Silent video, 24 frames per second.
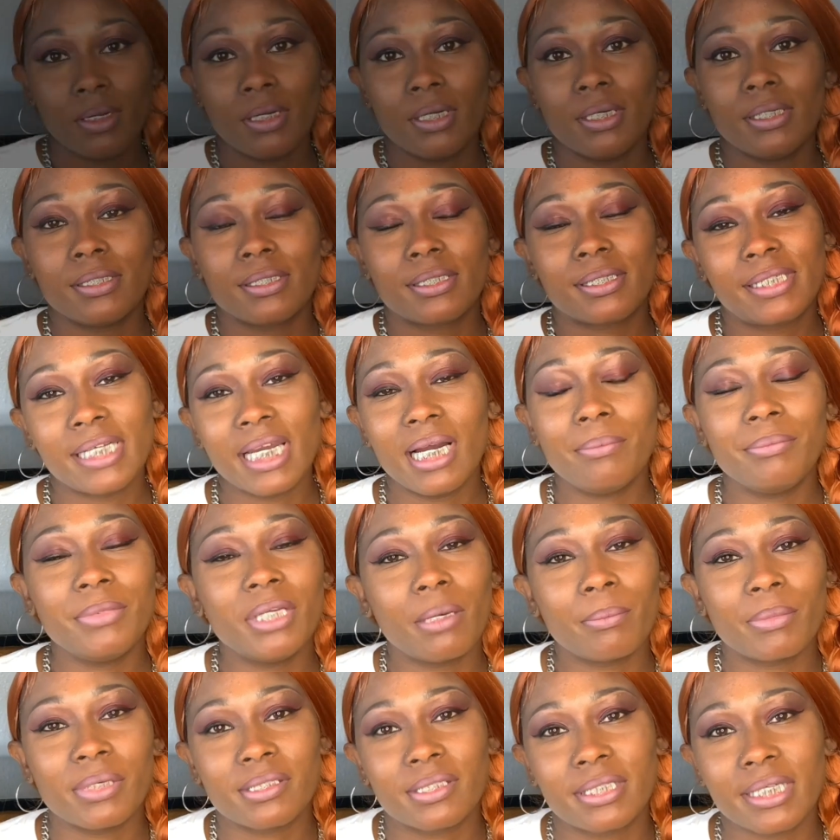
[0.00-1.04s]
step
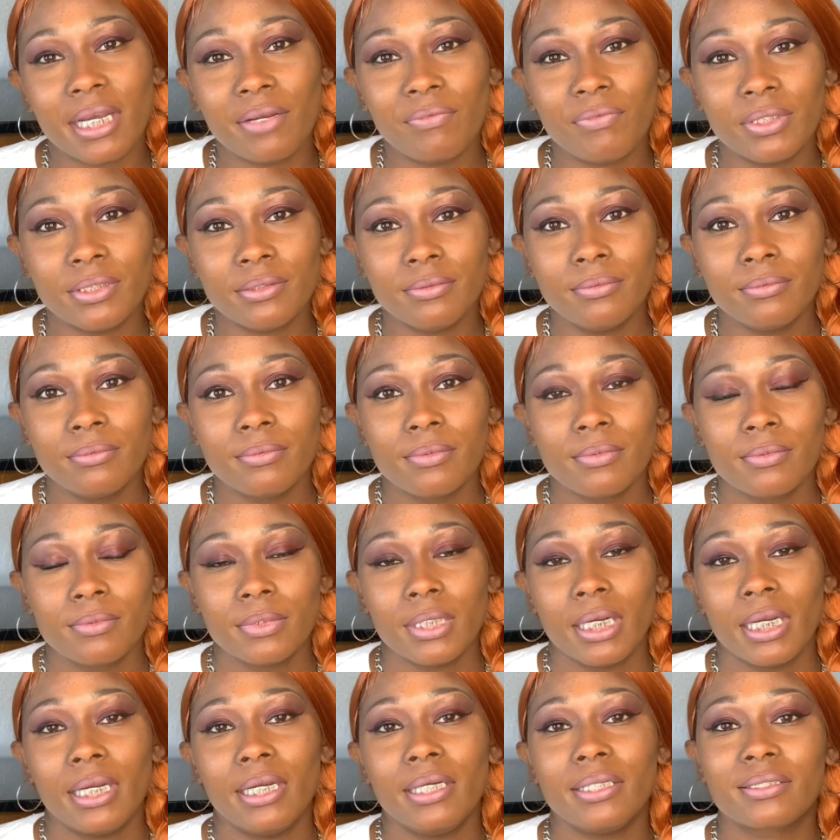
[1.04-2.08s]
number 7
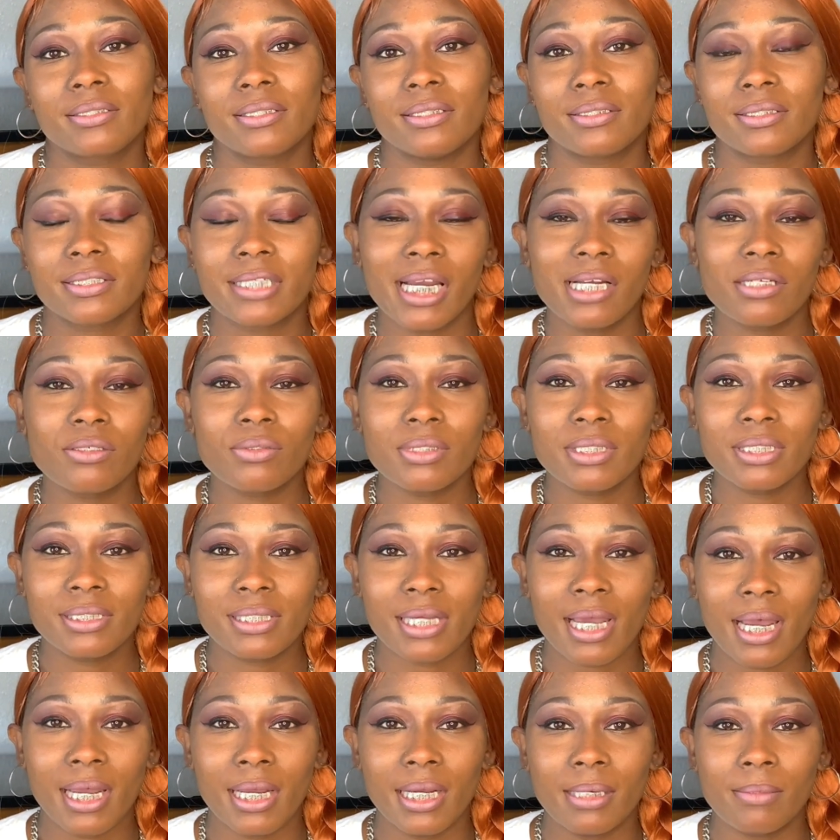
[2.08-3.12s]
is to schedule a
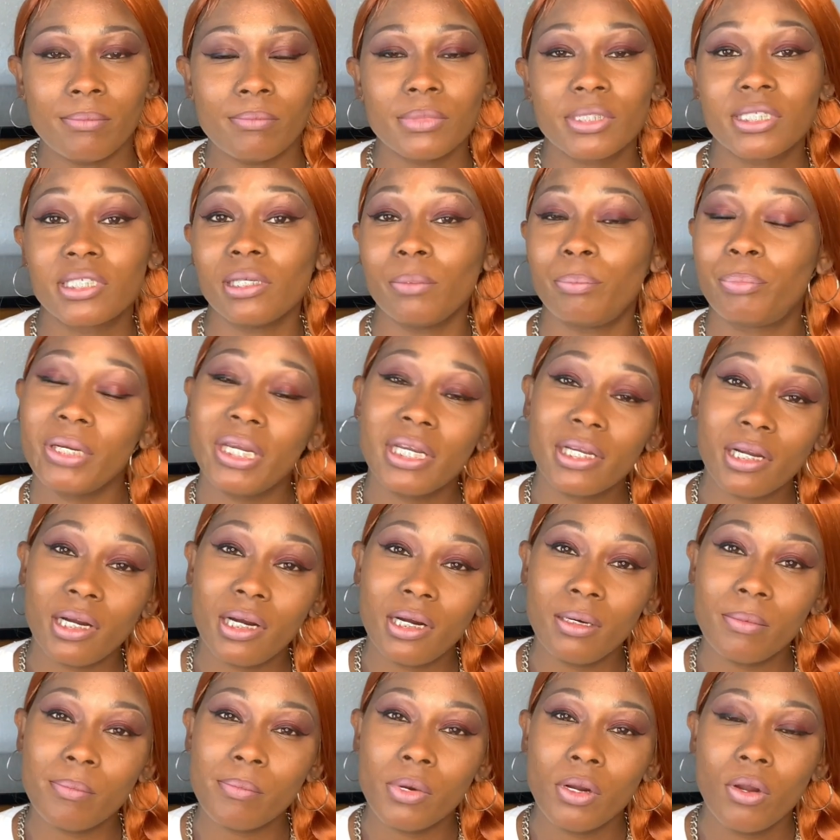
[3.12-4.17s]
time to pick
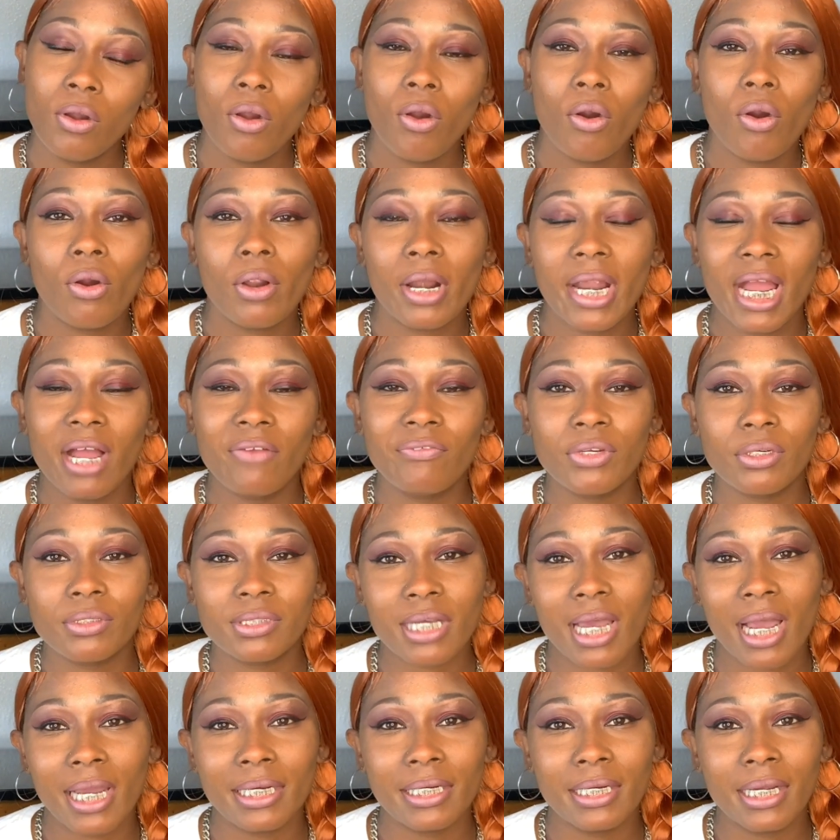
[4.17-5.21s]
up or have your
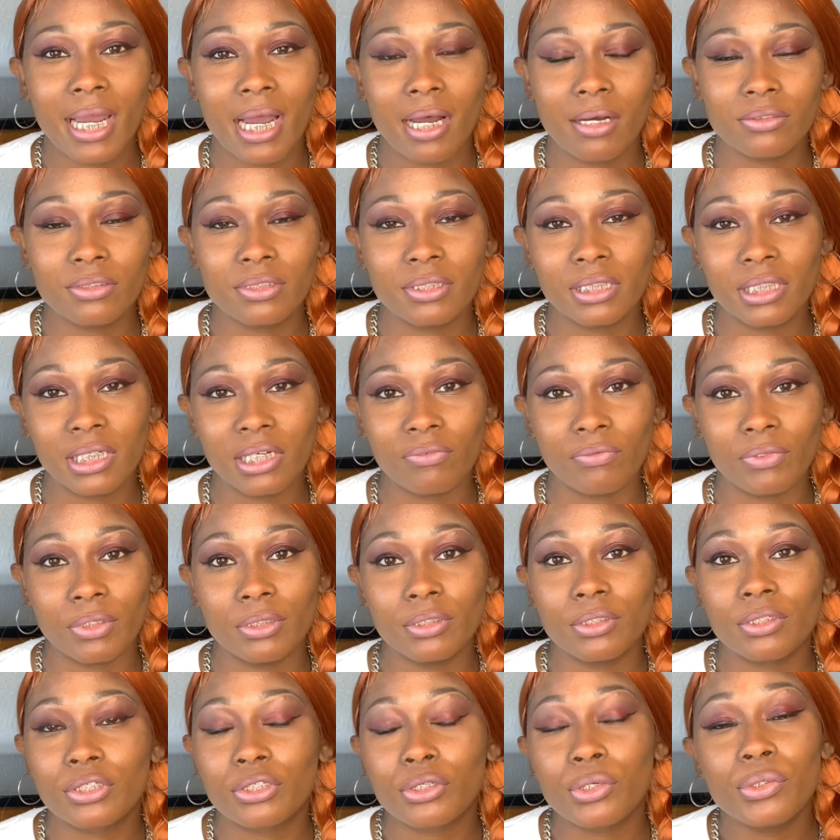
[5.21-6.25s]
tiny house delivered
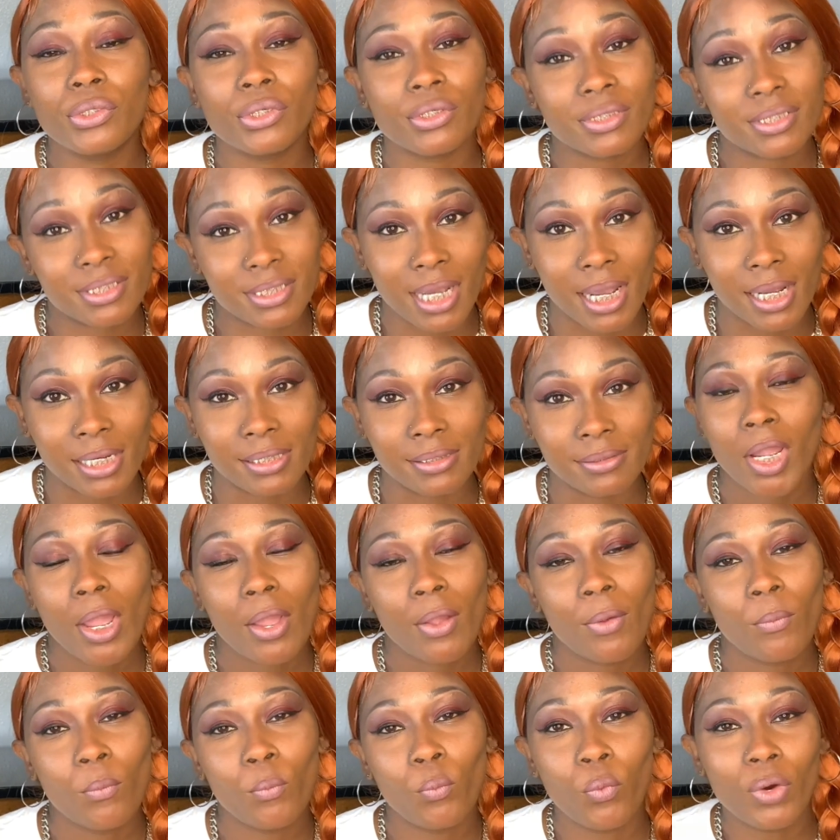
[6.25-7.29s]
to your site.
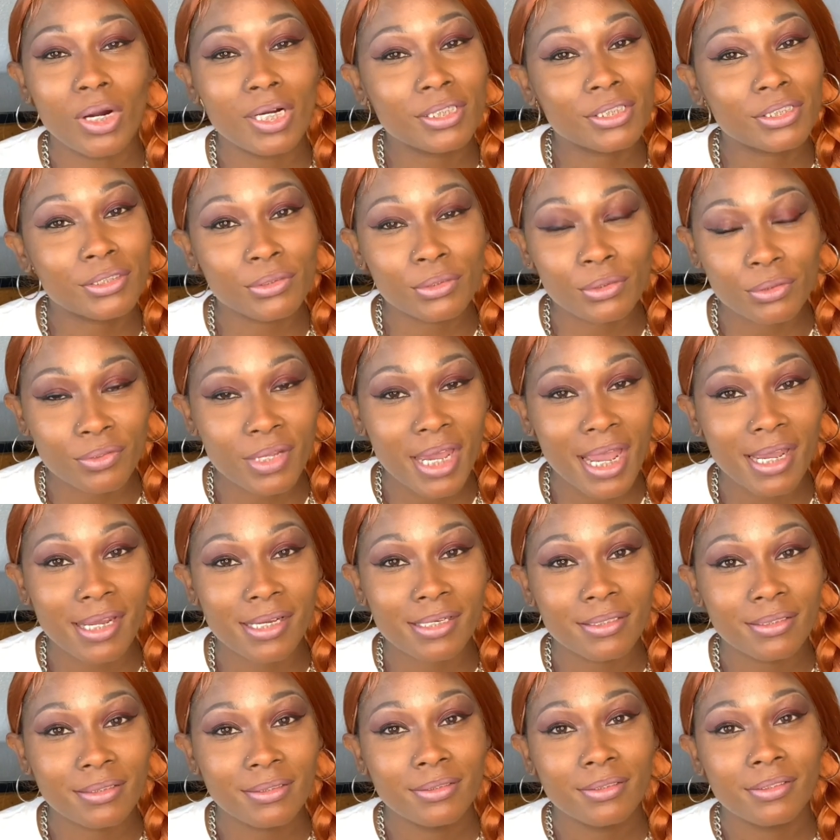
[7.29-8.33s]
Once you do that,
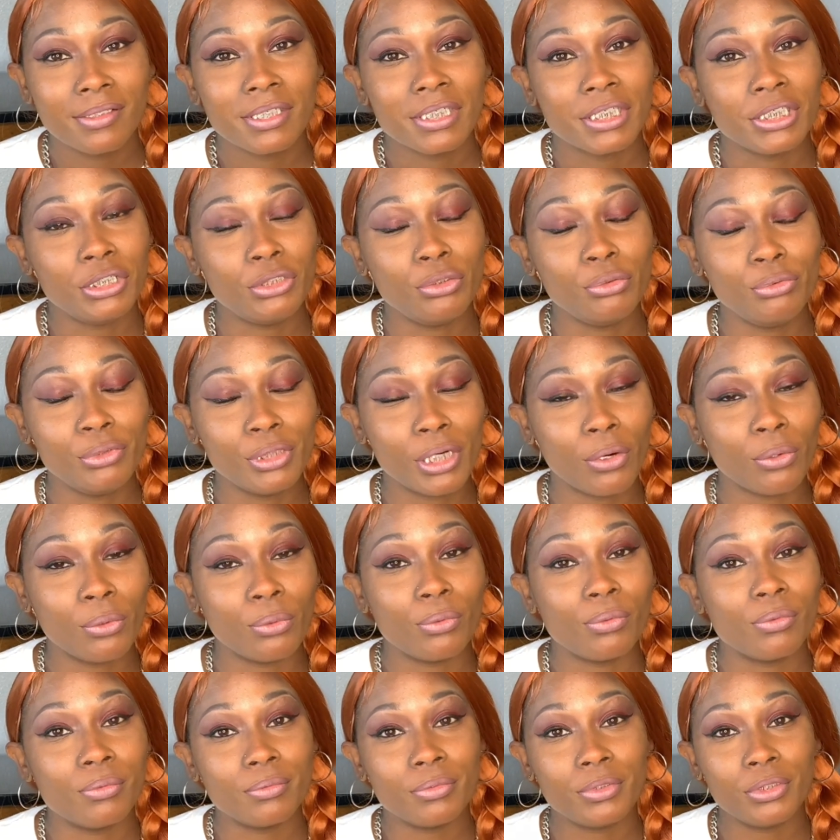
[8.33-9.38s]

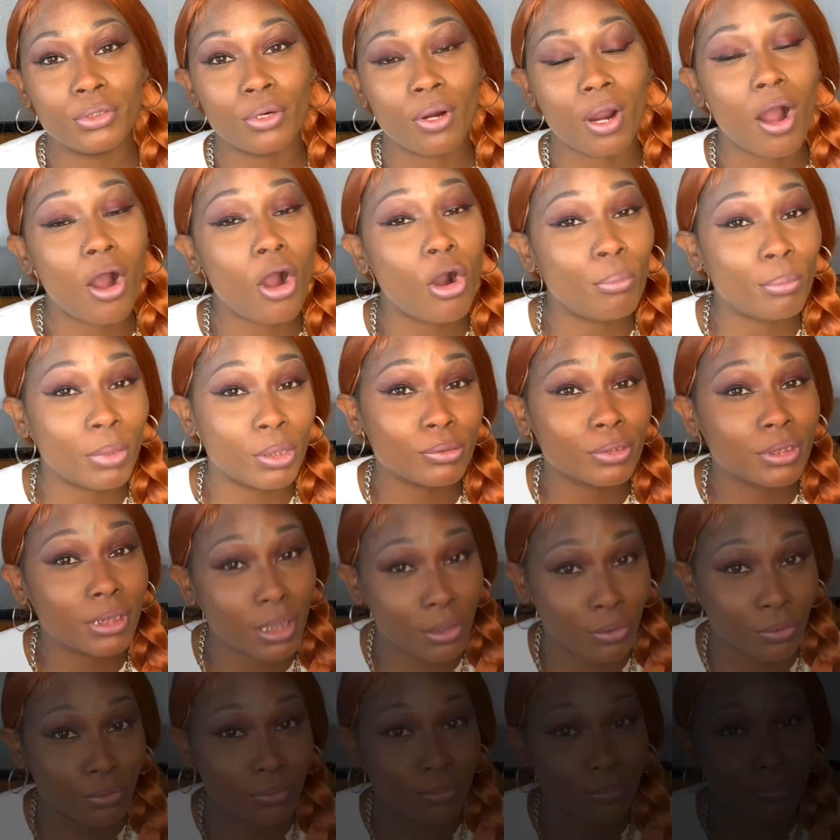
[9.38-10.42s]
you're almost home.